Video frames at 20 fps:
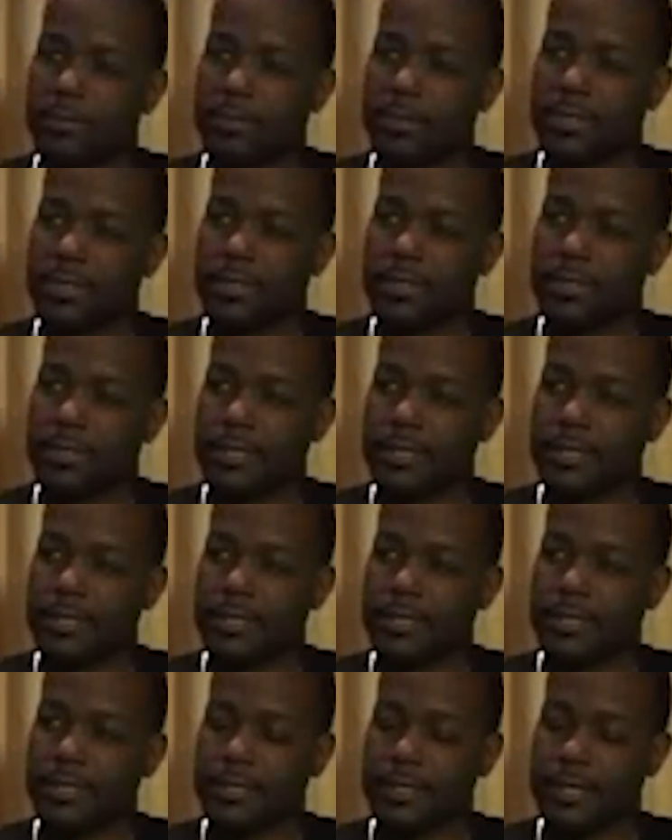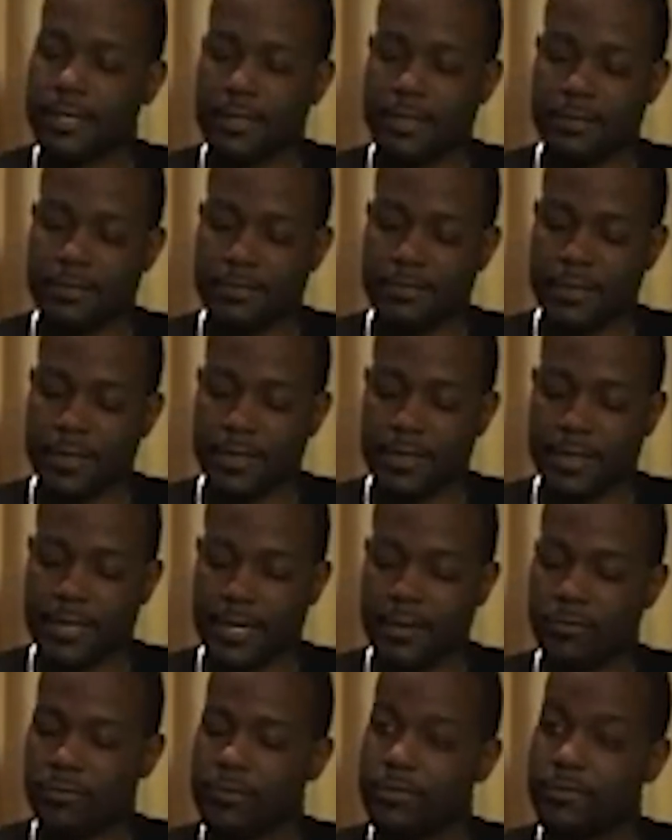bracelet in the
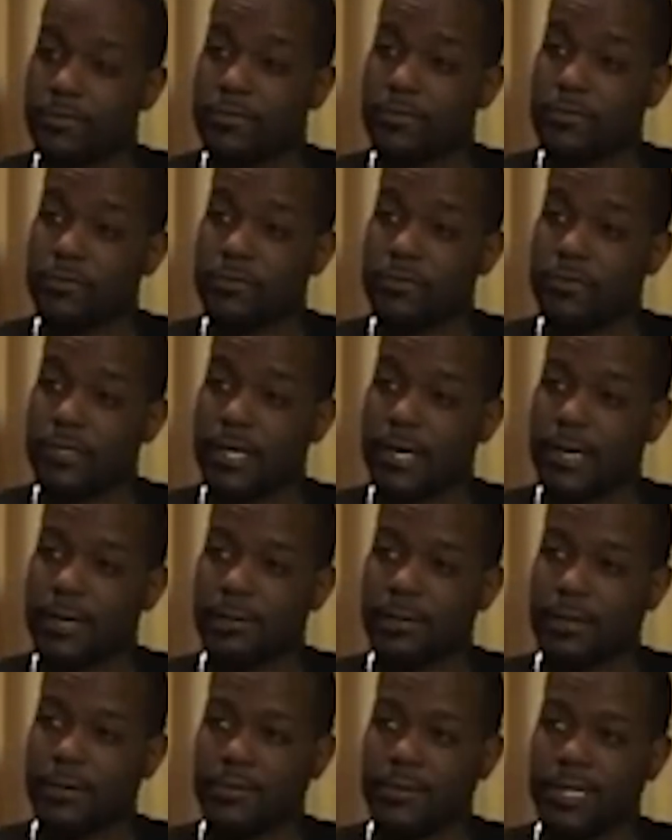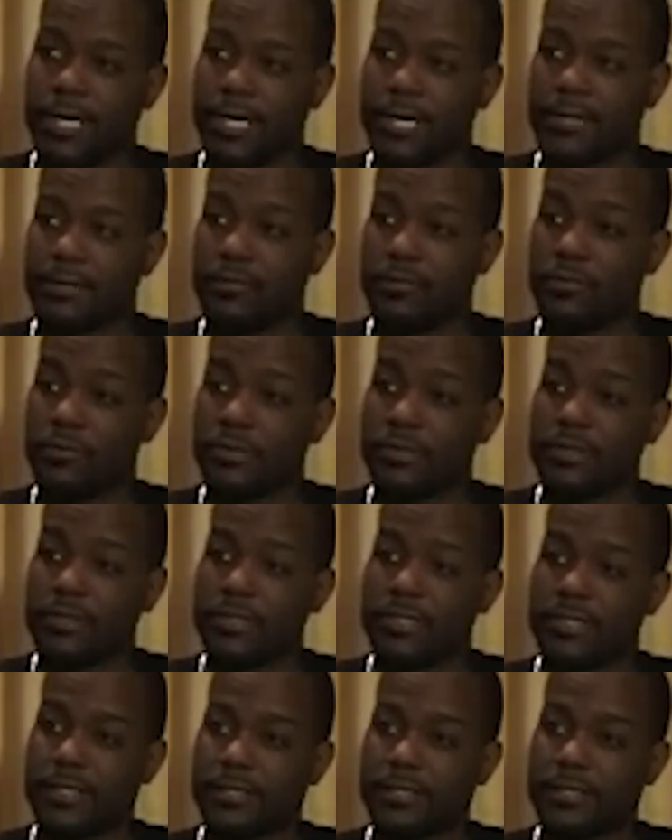2001 $2,500 7-card stud